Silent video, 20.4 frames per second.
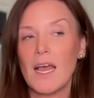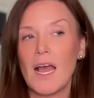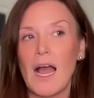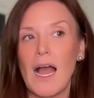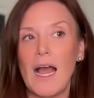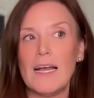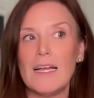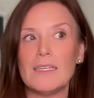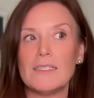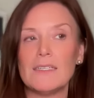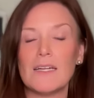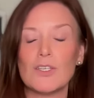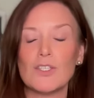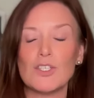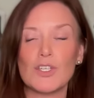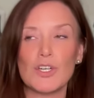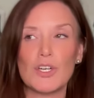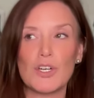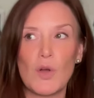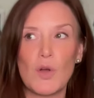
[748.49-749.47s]
and
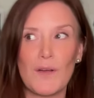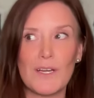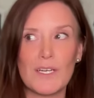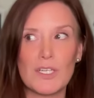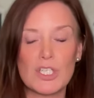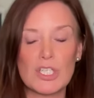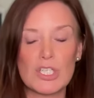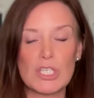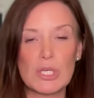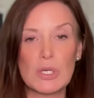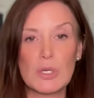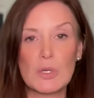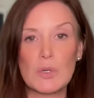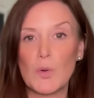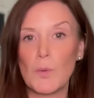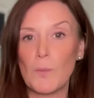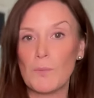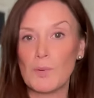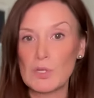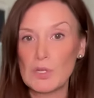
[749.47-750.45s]
you're going
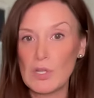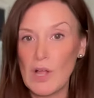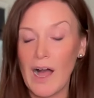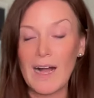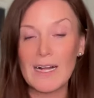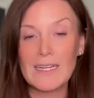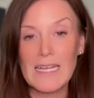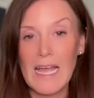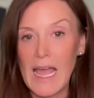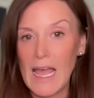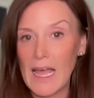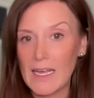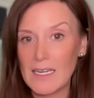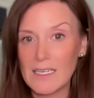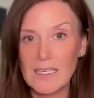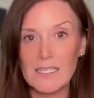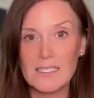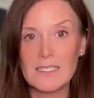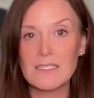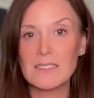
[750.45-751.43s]
to block
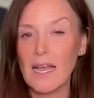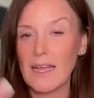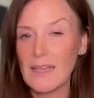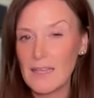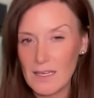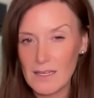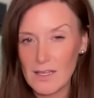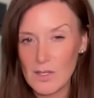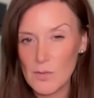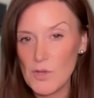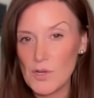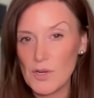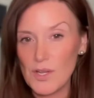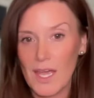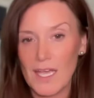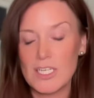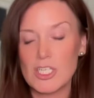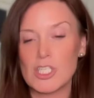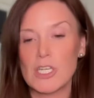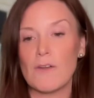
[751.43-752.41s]
any psychic
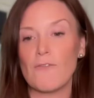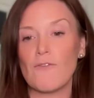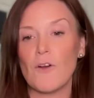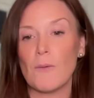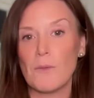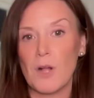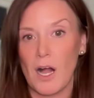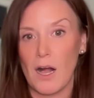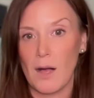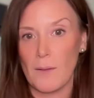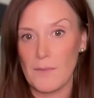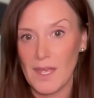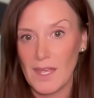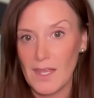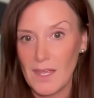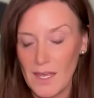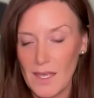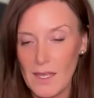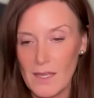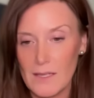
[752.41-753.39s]
communication from coming
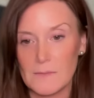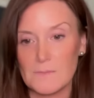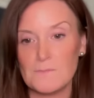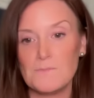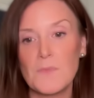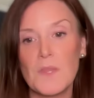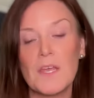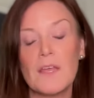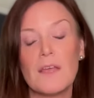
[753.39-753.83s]
in.